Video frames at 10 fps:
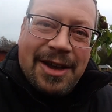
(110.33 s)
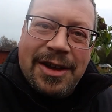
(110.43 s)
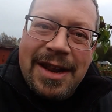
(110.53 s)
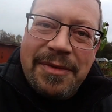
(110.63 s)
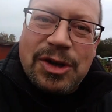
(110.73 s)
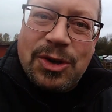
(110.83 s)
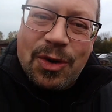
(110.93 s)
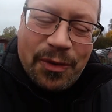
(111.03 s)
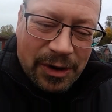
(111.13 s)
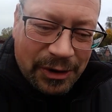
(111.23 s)
You're never stuck
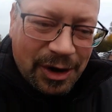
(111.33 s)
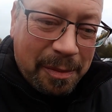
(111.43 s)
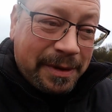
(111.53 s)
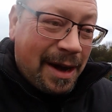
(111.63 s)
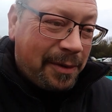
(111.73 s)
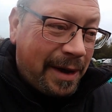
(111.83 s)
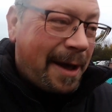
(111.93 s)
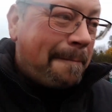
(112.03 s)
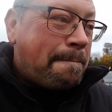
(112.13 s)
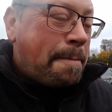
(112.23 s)
for a job down
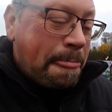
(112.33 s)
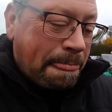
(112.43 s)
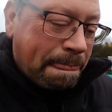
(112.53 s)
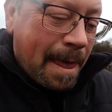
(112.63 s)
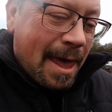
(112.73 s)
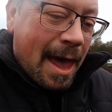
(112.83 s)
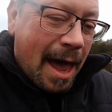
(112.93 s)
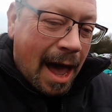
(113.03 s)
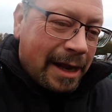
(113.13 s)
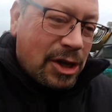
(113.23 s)
here,
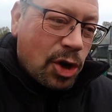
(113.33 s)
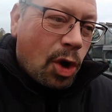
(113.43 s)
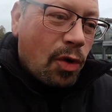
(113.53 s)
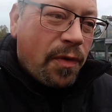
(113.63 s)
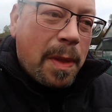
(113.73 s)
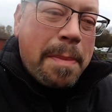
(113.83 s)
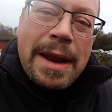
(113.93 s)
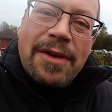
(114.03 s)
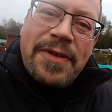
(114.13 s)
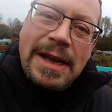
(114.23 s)
and it's all for the
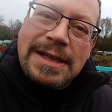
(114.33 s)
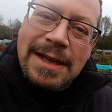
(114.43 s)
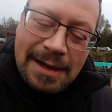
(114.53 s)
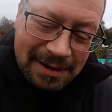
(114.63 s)
benefit